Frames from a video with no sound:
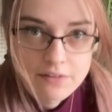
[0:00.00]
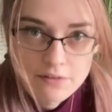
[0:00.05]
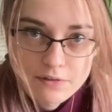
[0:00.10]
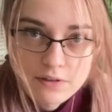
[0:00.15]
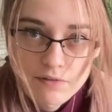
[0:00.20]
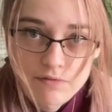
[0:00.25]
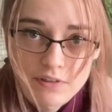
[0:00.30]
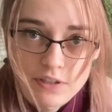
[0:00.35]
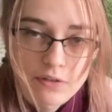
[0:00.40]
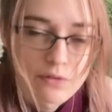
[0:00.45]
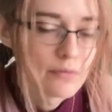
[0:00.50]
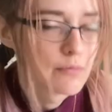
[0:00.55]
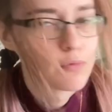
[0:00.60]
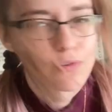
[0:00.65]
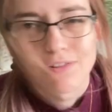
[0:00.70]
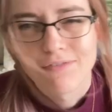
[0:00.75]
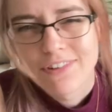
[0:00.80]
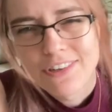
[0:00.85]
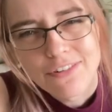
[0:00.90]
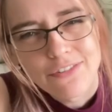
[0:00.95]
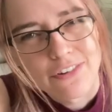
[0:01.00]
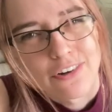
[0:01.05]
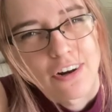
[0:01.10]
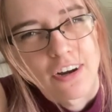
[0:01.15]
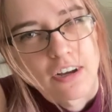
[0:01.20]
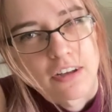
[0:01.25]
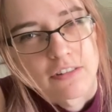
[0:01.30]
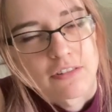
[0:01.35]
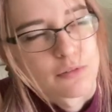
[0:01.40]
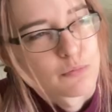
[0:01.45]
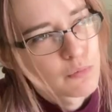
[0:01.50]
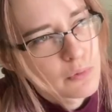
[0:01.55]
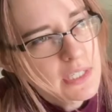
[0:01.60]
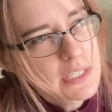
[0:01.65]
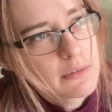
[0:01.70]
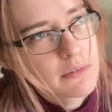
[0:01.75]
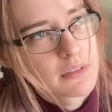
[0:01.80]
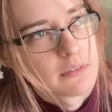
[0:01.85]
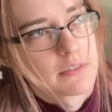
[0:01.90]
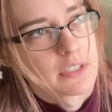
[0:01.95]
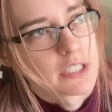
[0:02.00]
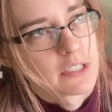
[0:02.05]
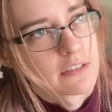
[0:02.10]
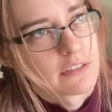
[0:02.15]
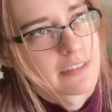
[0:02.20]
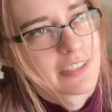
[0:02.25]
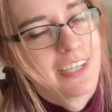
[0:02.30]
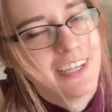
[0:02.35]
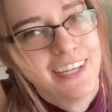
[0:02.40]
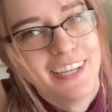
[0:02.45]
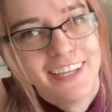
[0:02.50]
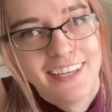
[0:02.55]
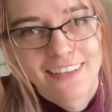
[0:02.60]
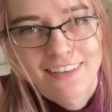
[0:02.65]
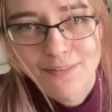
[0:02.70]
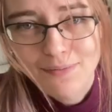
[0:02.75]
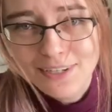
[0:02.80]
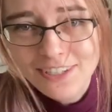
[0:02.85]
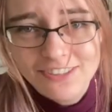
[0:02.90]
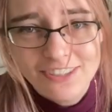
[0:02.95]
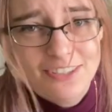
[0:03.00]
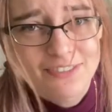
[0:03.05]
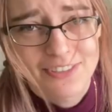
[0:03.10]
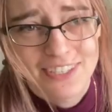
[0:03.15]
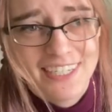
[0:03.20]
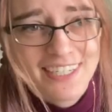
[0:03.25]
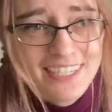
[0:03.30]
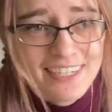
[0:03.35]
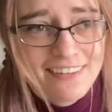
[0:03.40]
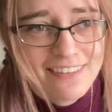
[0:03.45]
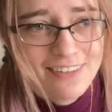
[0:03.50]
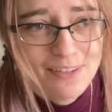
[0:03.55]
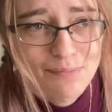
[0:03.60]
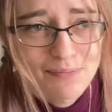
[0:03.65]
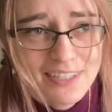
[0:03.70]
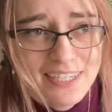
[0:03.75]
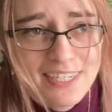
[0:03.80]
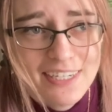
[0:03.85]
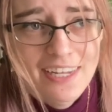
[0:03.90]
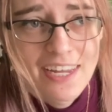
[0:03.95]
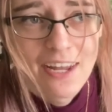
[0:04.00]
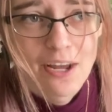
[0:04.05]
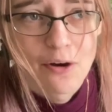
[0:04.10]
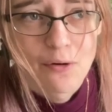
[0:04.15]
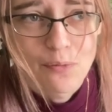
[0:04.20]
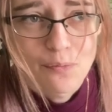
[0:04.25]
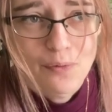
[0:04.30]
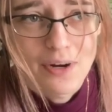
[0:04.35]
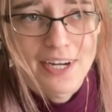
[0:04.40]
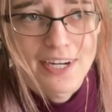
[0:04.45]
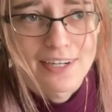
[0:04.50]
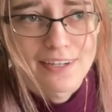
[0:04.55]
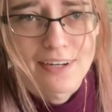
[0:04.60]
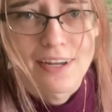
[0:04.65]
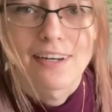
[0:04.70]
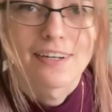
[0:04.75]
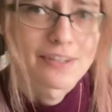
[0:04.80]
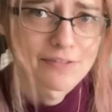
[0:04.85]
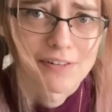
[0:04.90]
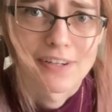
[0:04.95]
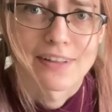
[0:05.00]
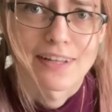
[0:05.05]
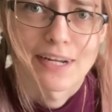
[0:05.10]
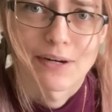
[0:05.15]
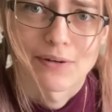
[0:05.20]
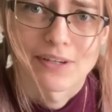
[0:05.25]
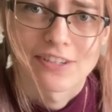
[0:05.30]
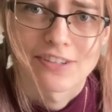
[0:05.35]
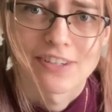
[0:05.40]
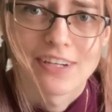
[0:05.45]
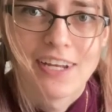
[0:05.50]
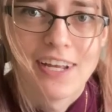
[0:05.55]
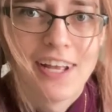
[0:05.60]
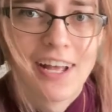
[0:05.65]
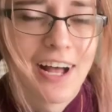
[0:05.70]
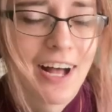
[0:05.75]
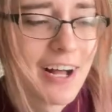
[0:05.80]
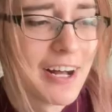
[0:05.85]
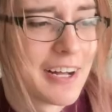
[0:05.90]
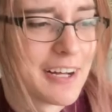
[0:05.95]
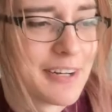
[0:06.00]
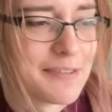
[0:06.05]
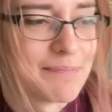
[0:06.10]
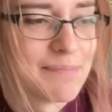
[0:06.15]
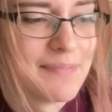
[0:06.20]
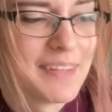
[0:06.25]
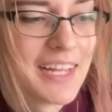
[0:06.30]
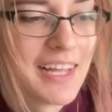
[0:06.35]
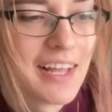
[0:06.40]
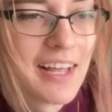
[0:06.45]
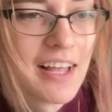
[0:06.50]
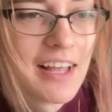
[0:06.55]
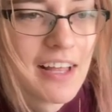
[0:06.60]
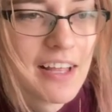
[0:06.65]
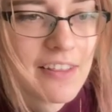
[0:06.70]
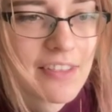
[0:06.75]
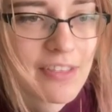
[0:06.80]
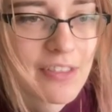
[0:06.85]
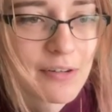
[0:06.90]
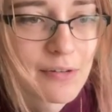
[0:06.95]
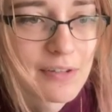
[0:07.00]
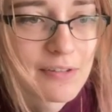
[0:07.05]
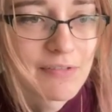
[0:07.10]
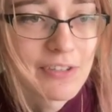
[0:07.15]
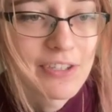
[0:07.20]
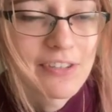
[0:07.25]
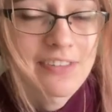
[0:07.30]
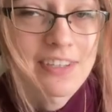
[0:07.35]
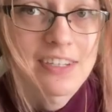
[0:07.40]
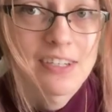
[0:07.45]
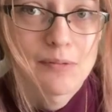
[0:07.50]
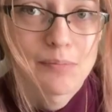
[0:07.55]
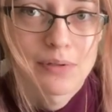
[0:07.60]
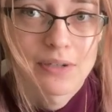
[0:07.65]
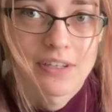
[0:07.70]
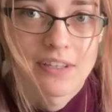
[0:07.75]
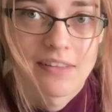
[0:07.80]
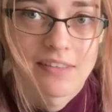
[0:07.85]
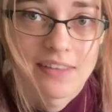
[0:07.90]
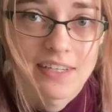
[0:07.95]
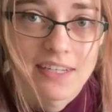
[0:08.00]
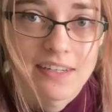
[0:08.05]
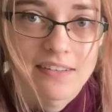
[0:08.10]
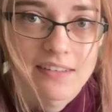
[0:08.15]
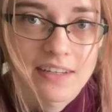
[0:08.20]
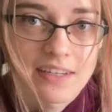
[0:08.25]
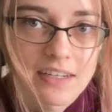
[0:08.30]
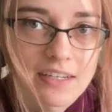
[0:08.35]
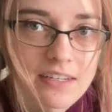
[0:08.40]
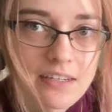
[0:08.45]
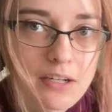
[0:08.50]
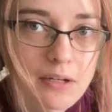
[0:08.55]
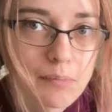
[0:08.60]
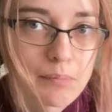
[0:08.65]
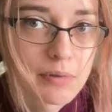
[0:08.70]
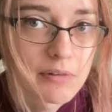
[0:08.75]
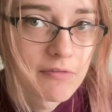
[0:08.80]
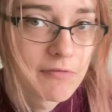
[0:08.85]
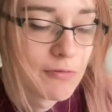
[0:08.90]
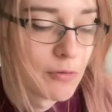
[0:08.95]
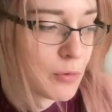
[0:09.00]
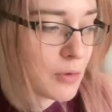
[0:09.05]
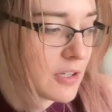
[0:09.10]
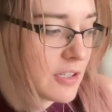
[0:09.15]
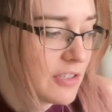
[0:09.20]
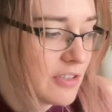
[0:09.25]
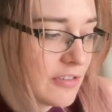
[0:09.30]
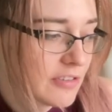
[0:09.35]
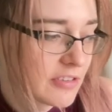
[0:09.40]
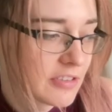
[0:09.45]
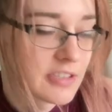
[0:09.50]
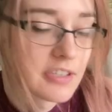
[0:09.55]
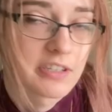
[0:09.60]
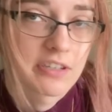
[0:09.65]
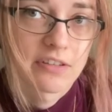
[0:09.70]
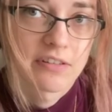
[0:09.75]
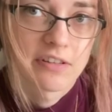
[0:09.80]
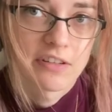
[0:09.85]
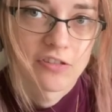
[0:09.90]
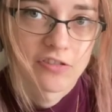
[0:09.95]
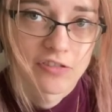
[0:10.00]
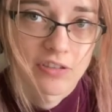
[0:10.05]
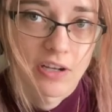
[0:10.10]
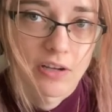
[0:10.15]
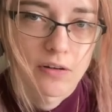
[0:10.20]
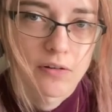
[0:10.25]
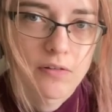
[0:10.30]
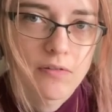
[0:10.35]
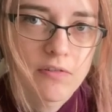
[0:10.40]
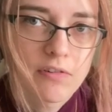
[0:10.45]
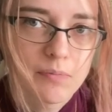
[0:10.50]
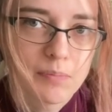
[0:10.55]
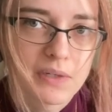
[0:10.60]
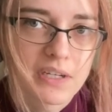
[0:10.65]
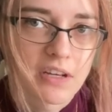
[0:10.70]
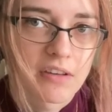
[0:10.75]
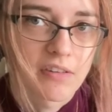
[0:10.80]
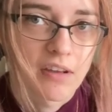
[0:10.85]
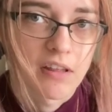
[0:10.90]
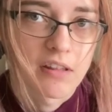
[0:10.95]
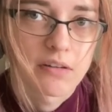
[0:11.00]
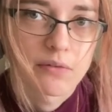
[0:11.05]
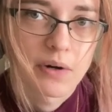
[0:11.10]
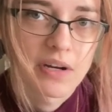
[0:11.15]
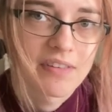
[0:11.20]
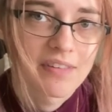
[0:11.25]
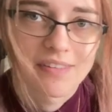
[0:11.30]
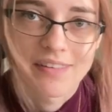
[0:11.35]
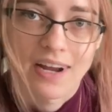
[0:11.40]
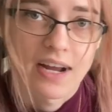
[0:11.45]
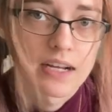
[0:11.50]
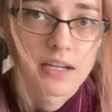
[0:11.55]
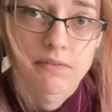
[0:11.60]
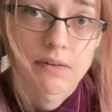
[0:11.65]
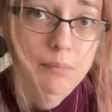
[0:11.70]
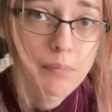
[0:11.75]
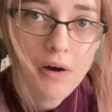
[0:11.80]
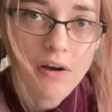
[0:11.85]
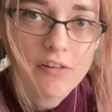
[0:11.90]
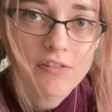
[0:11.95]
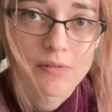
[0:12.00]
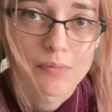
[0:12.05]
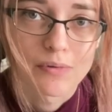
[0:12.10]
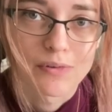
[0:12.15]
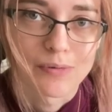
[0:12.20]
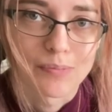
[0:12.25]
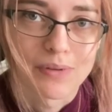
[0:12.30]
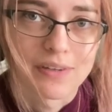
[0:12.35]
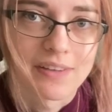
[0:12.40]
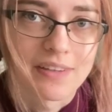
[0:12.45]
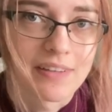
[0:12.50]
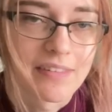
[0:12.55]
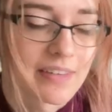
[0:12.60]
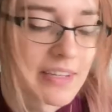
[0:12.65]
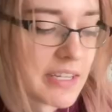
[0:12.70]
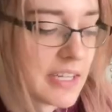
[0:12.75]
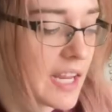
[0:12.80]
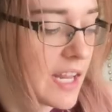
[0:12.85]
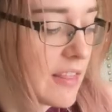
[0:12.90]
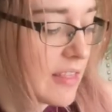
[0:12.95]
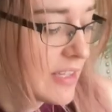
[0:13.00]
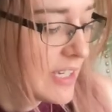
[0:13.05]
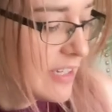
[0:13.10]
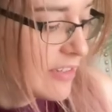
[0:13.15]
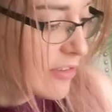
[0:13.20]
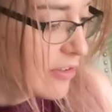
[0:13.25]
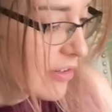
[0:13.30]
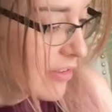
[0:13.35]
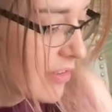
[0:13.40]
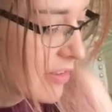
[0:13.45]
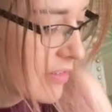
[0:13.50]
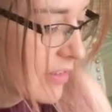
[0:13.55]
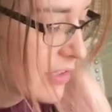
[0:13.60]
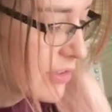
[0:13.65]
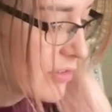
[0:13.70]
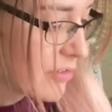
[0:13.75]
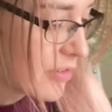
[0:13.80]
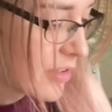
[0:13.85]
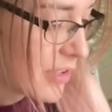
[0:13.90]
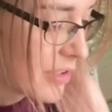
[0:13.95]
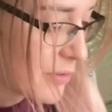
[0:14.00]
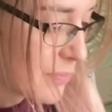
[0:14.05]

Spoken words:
the review, reviews are awesome. Read reviews, especially if you're getting something in a different language. The review said to put these in before you secure the shelves because otherwise it's kind of impossible to put these in. And these are the little